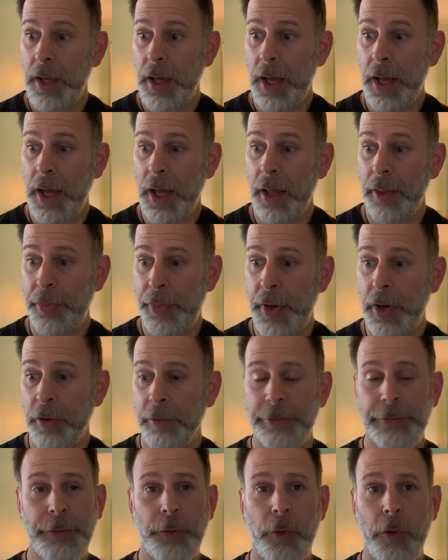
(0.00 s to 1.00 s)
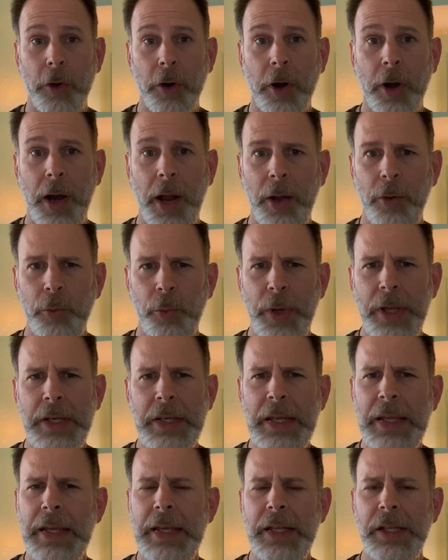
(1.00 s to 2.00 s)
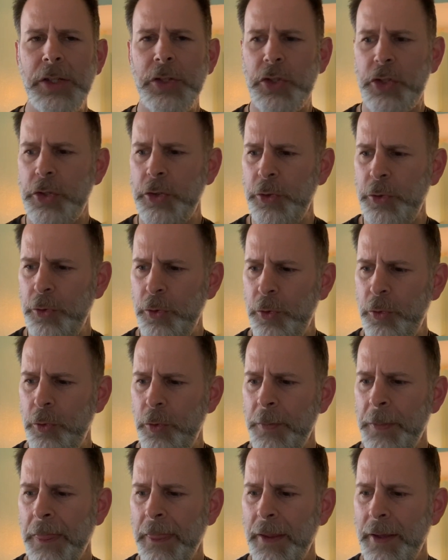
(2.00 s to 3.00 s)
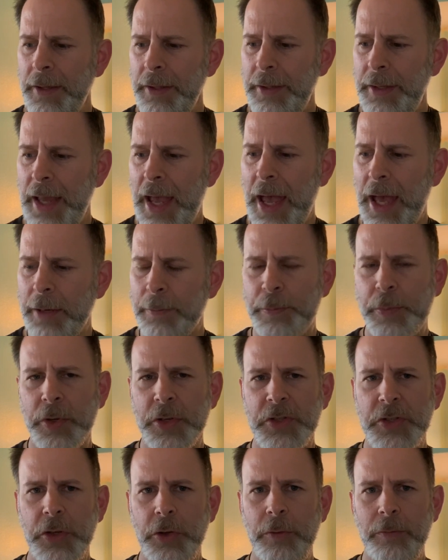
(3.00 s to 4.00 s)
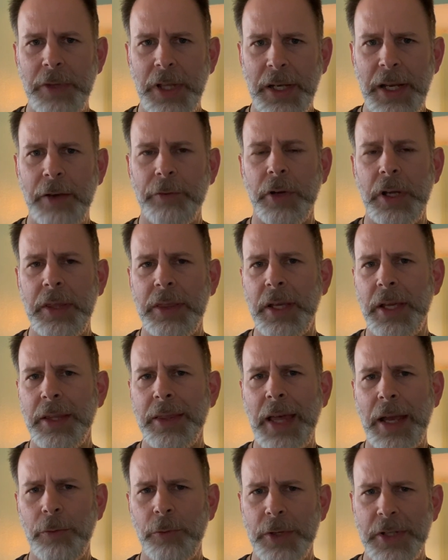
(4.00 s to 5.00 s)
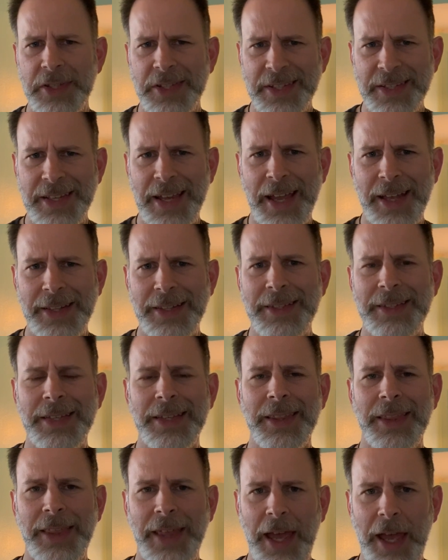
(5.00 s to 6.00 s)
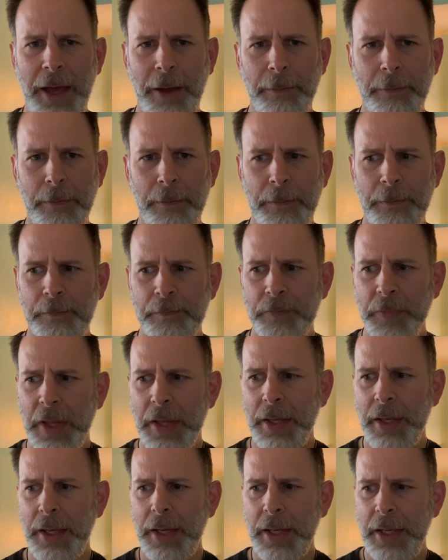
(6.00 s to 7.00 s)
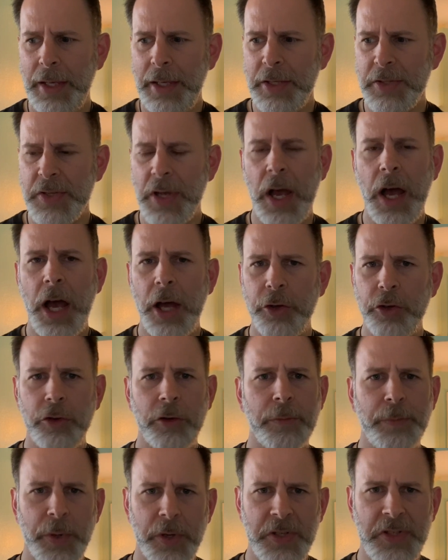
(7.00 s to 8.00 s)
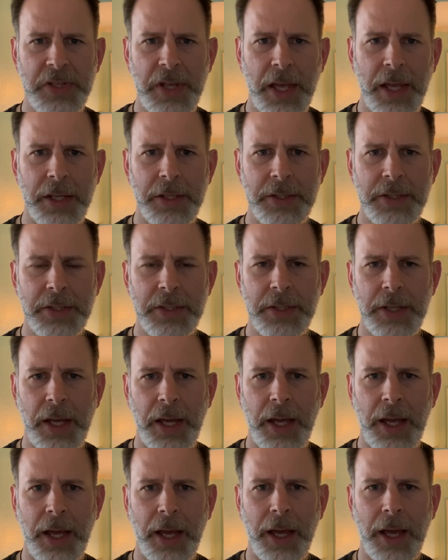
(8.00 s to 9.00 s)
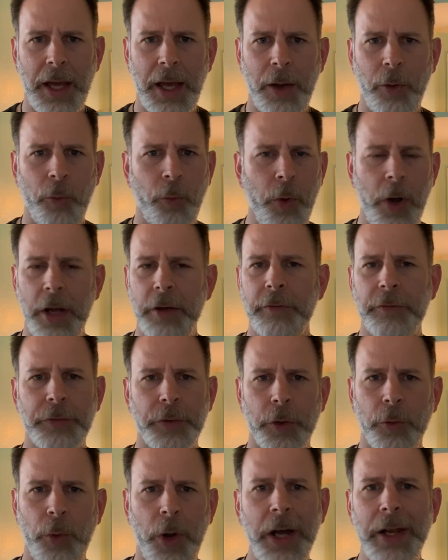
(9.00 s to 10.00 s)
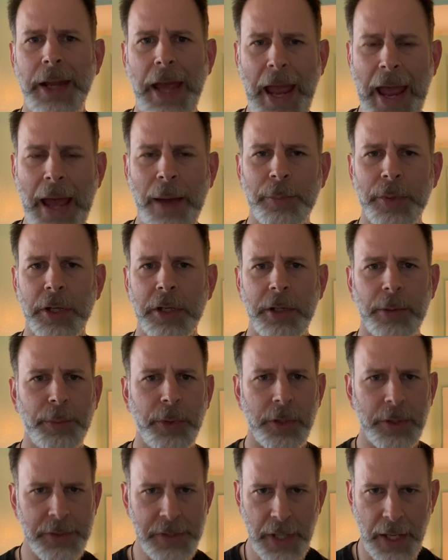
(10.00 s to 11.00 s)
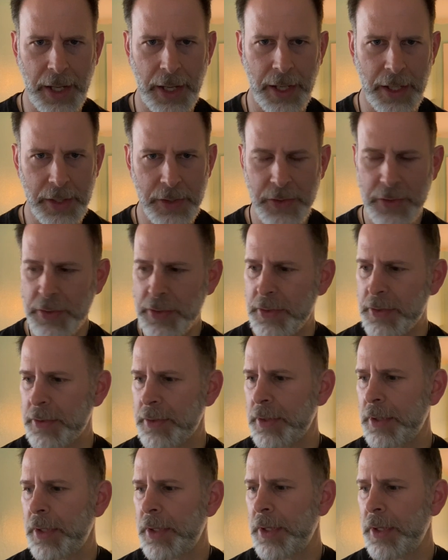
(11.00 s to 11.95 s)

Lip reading: Therefore, we need to not presume that everything that was said to them is 100% one-for-one applicable to us.